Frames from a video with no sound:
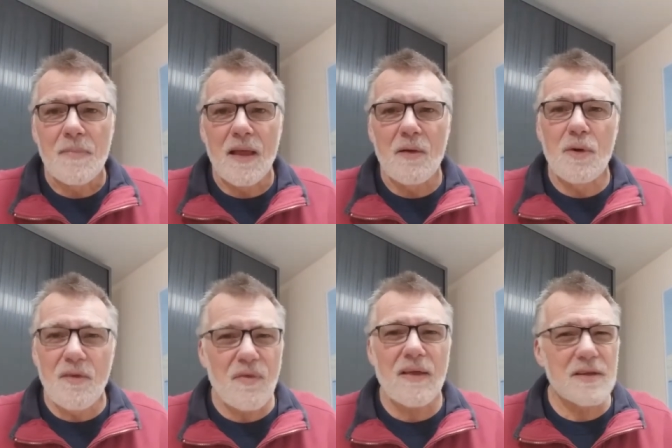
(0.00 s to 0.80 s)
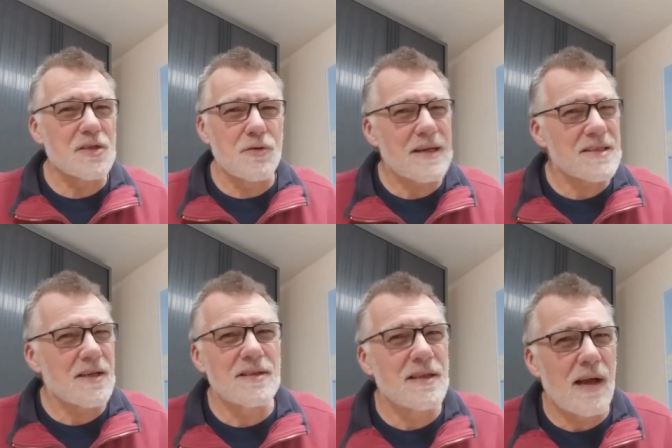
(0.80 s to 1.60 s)
And uh, when in fact the stress
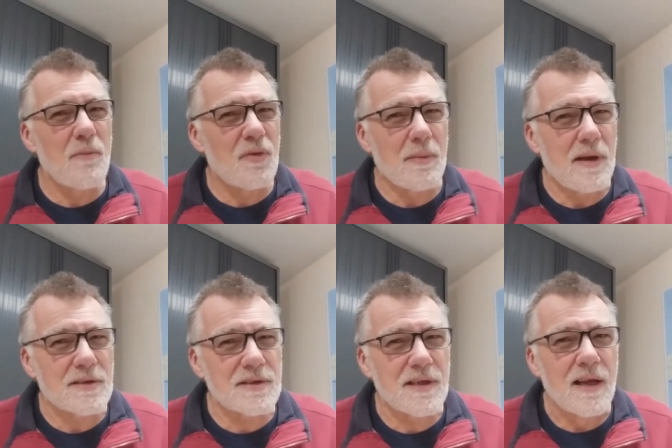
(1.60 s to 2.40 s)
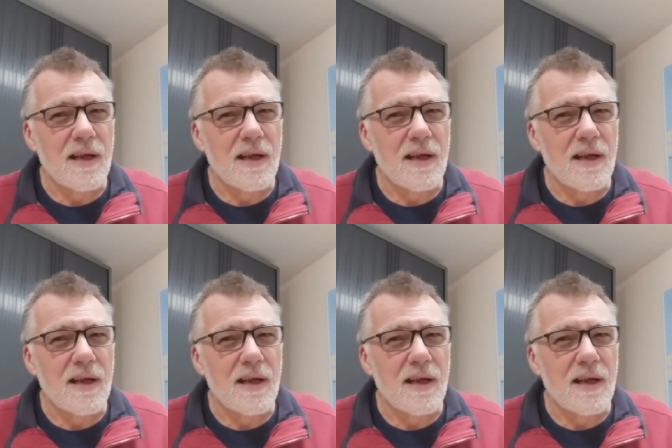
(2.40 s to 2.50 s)
doesn't come from us.